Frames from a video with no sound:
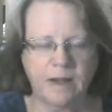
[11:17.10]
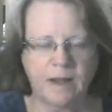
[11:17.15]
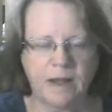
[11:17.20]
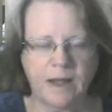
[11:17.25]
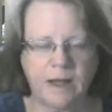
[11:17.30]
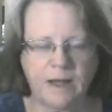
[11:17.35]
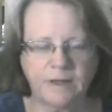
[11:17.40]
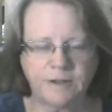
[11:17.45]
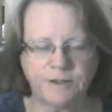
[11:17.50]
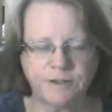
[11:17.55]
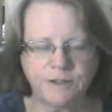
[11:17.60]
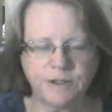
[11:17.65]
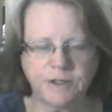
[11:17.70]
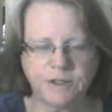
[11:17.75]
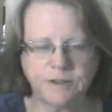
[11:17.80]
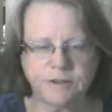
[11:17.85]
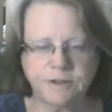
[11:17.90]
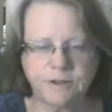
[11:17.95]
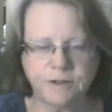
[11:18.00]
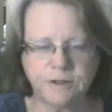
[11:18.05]
And she
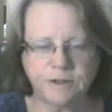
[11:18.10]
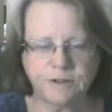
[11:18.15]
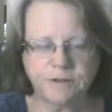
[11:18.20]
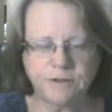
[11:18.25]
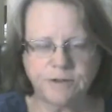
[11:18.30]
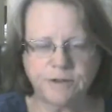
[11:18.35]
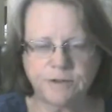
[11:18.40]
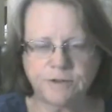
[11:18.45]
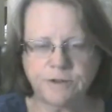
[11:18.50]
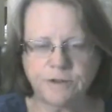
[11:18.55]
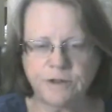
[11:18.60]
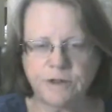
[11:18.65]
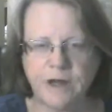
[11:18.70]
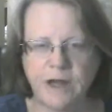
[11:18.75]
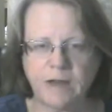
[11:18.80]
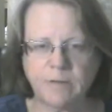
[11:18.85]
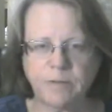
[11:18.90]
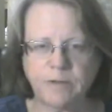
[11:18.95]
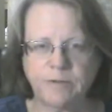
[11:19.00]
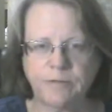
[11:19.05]
gets her, as soon as her
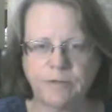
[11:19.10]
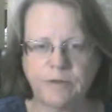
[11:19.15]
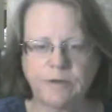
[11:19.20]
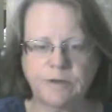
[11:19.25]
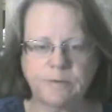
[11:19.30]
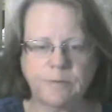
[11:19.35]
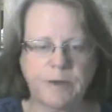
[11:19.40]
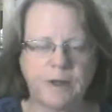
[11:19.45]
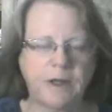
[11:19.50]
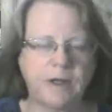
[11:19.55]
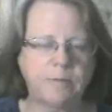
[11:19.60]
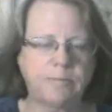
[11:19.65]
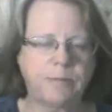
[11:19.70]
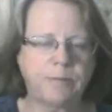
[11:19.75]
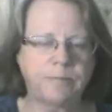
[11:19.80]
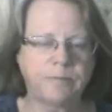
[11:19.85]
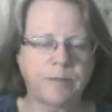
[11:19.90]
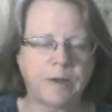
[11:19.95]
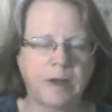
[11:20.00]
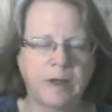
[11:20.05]
admin fee is paid,
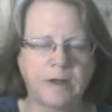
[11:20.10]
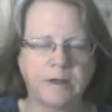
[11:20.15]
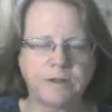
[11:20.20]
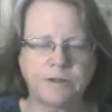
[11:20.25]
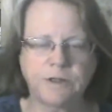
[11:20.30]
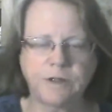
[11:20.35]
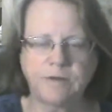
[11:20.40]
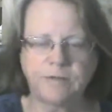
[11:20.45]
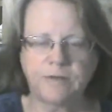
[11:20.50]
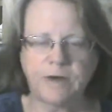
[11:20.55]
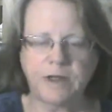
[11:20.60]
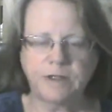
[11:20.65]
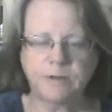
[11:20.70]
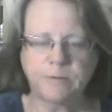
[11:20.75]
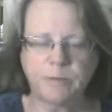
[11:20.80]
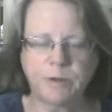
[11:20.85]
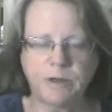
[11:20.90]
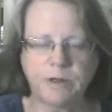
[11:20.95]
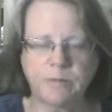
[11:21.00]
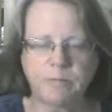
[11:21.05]
she invites
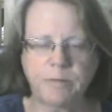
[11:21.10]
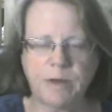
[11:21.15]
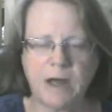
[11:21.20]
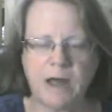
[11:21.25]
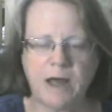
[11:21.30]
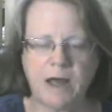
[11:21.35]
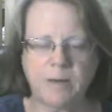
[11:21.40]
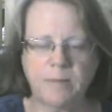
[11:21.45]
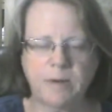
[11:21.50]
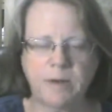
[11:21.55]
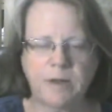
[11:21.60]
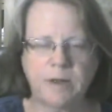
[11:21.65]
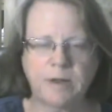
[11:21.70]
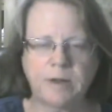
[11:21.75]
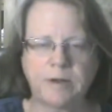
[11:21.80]
Bill and Bob.